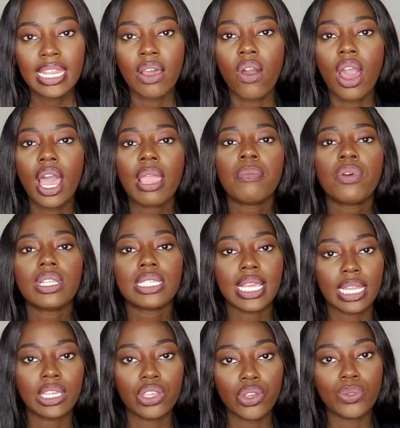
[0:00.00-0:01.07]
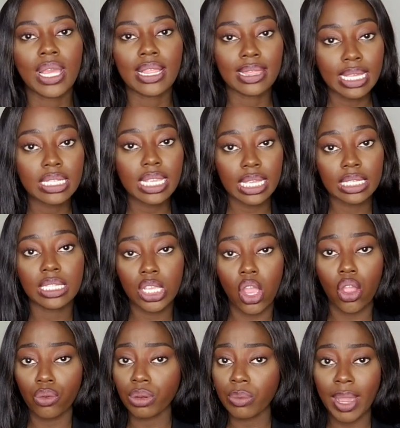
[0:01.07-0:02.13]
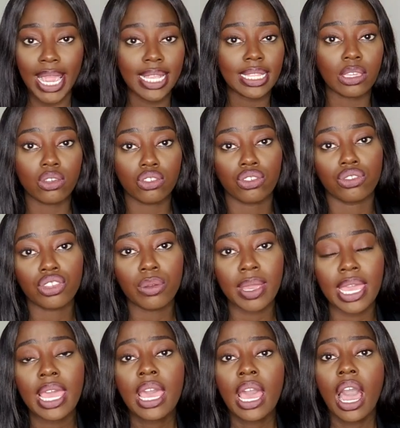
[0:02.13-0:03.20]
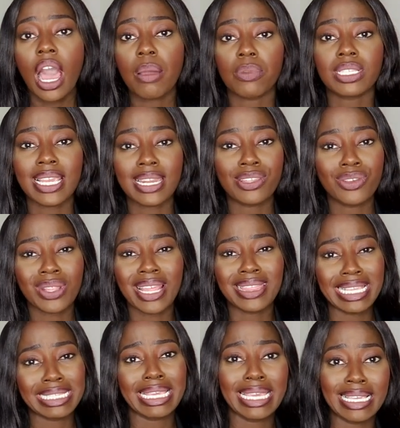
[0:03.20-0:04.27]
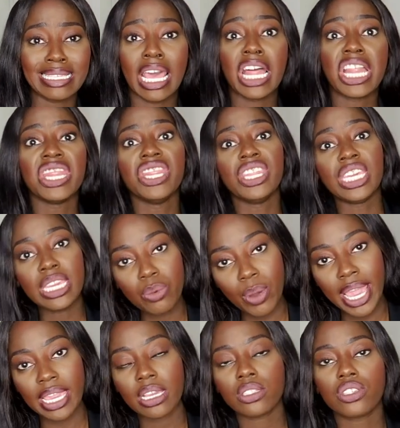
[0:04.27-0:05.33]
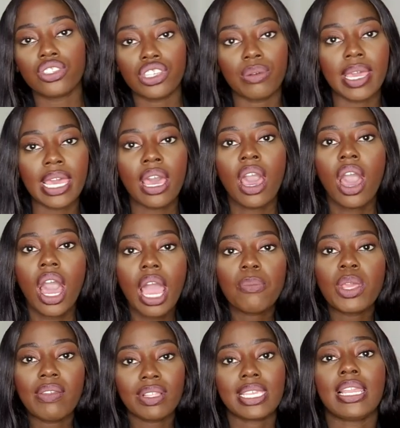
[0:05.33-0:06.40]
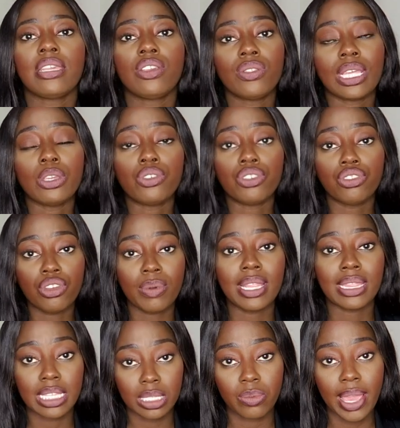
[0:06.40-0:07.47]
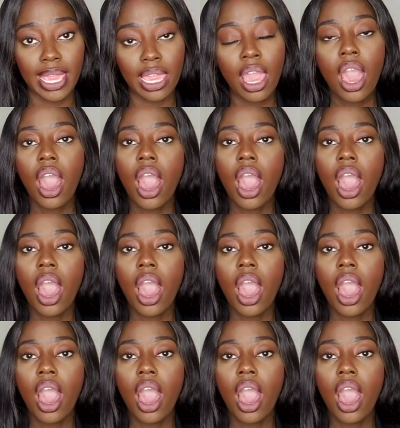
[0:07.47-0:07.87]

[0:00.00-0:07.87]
Now, I'm not telling you that this is the only way that you should do it. I'm not telling you that this is the way to do it. I'm not even telling you that you should do it this way.